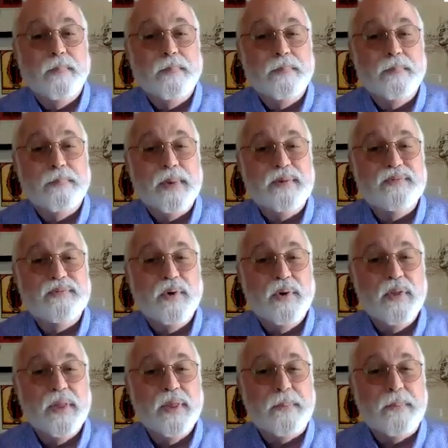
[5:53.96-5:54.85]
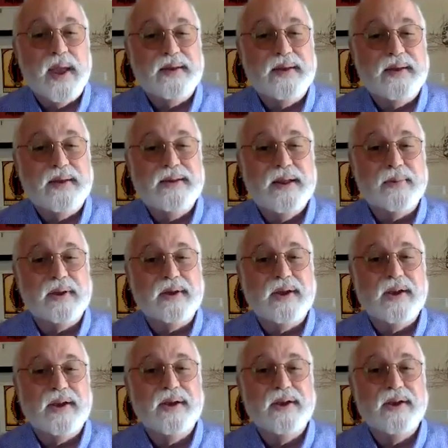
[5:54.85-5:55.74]
before the pandemic,
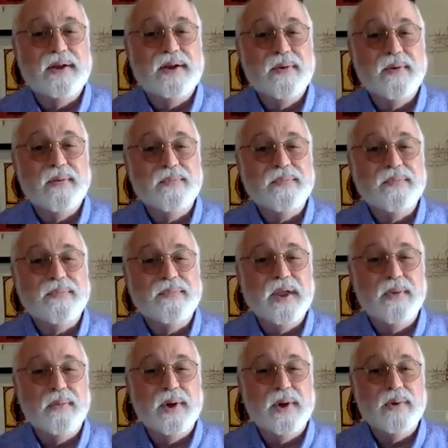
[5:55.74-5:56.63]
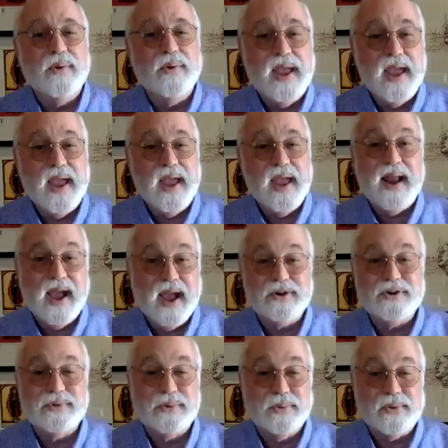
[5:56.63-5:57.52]
when we had
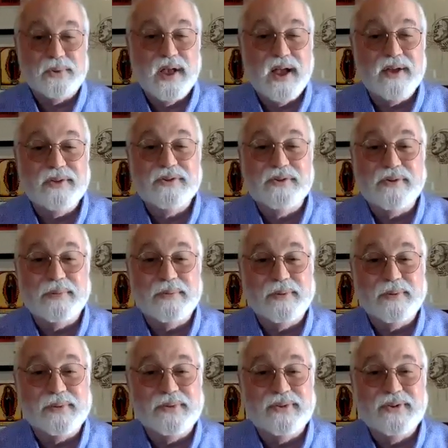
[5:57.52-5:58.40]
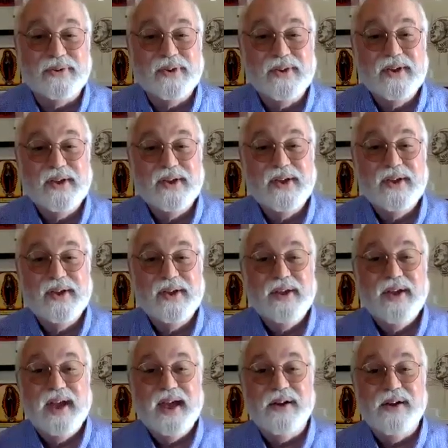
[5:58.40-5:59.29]
actual customers
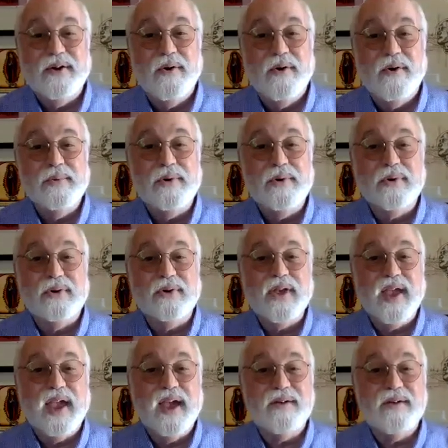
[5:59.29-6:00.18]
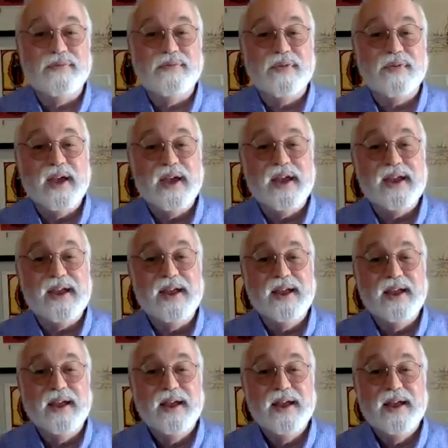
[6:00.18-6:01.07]
at Homegirl Cafe,
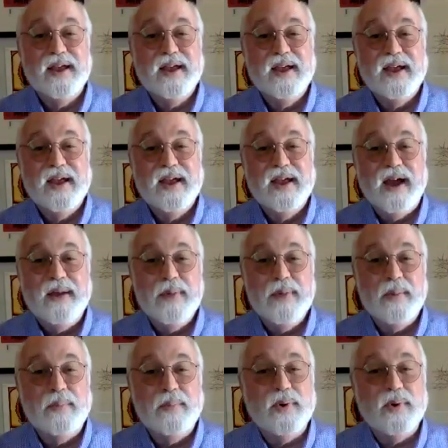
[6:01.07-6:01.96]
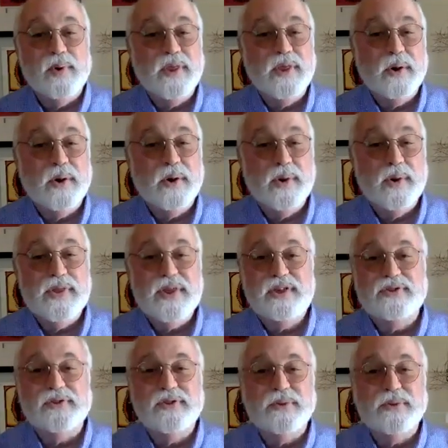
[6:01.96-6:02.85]
I remember there were
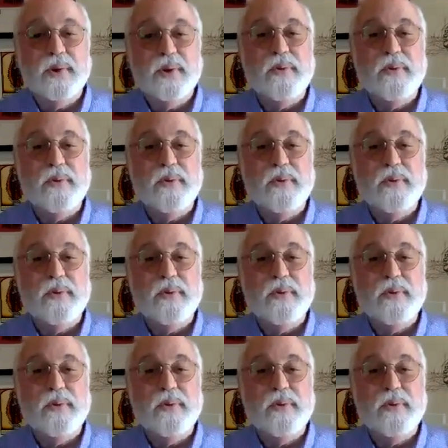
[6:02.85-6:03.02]
these three